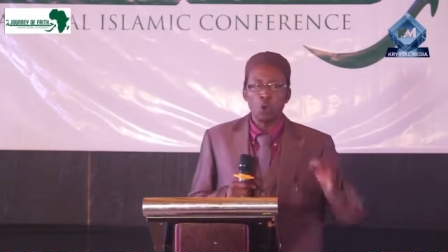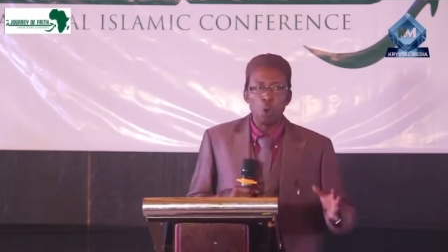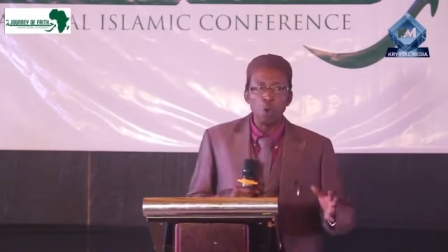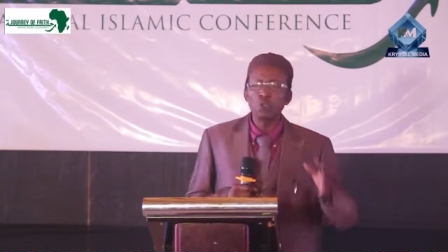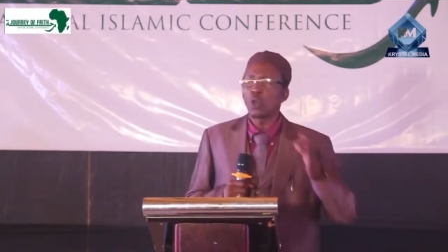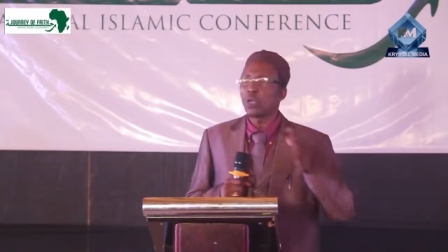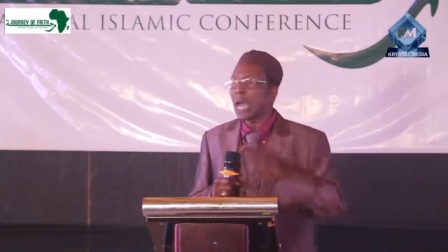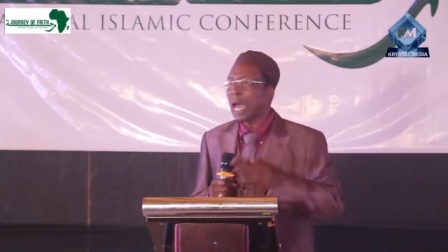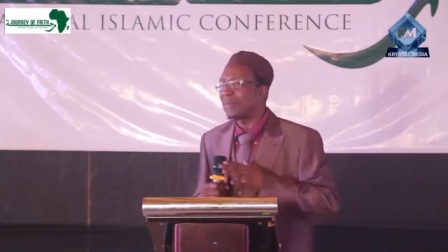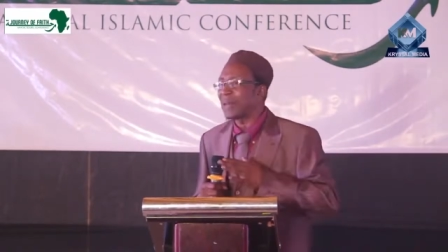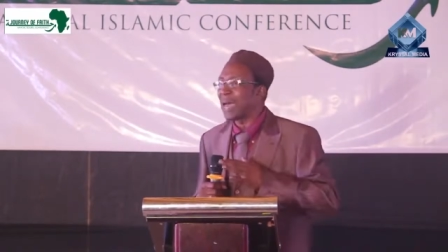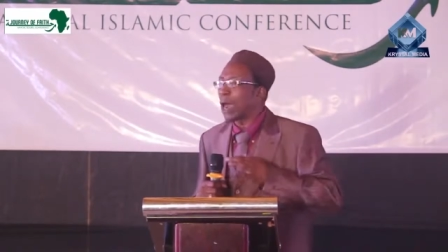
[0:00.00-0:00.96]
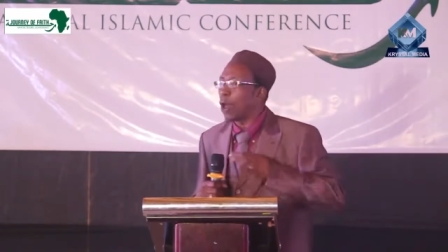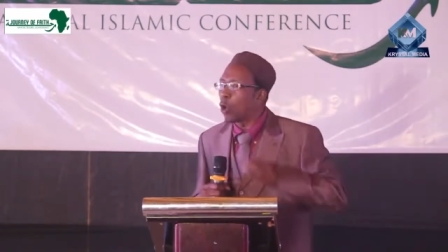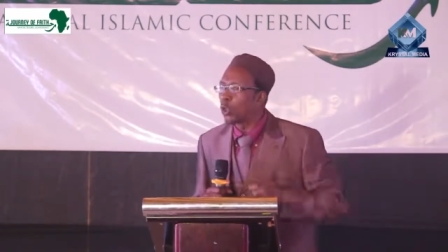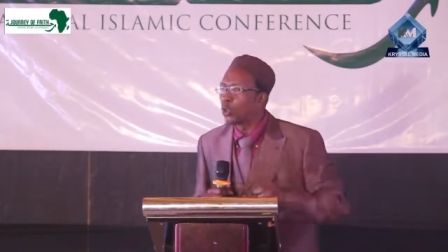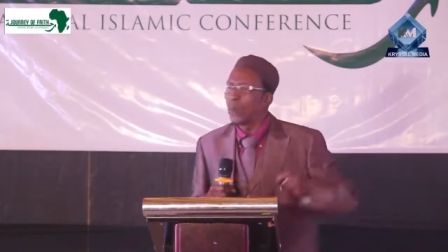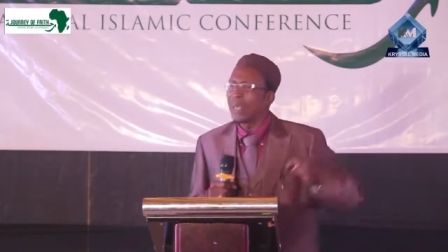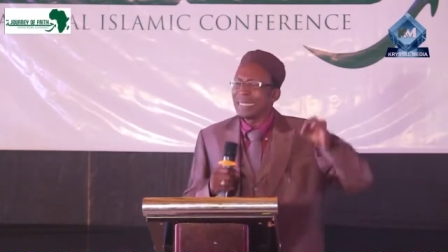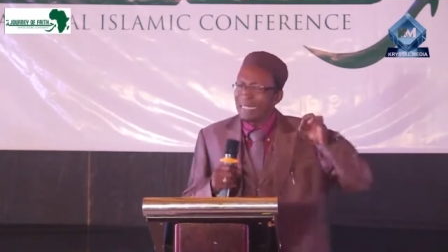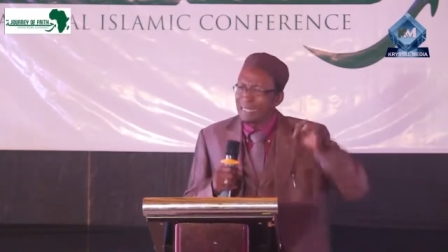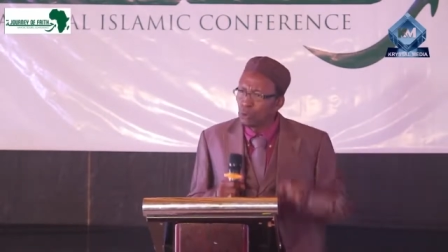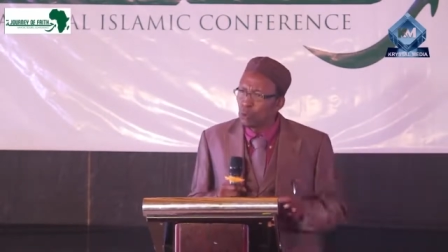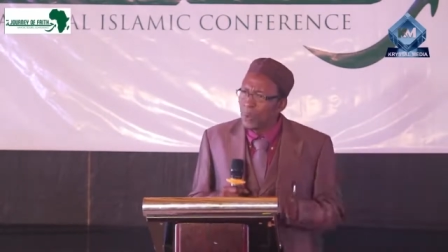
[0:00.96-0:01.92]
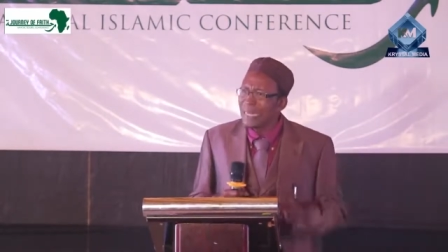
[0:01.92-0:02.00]
those don't have are always
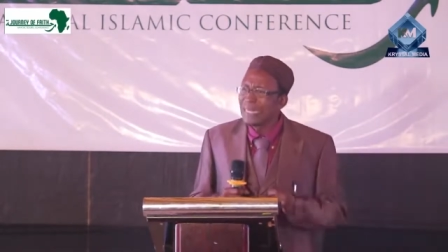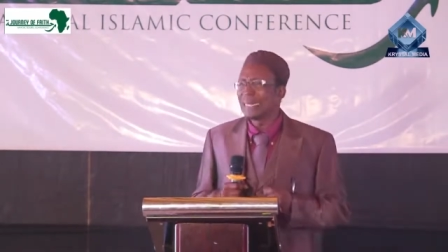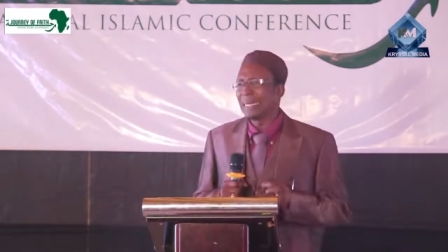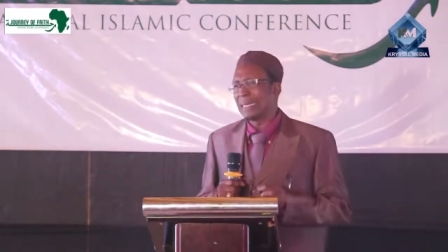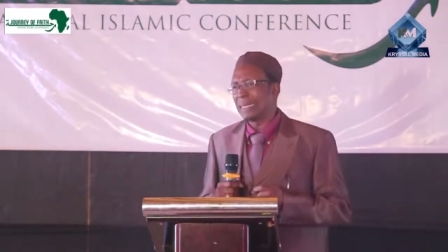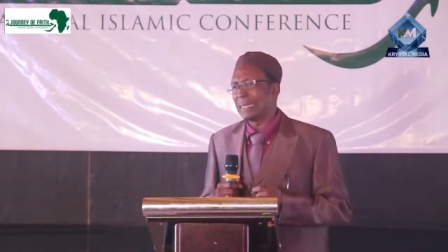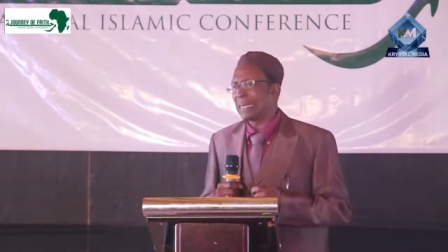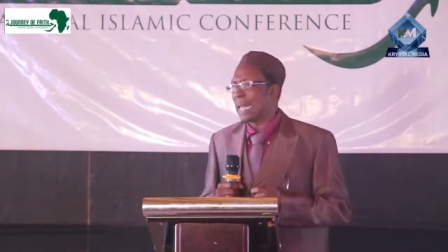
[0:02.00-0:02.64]
dwindling.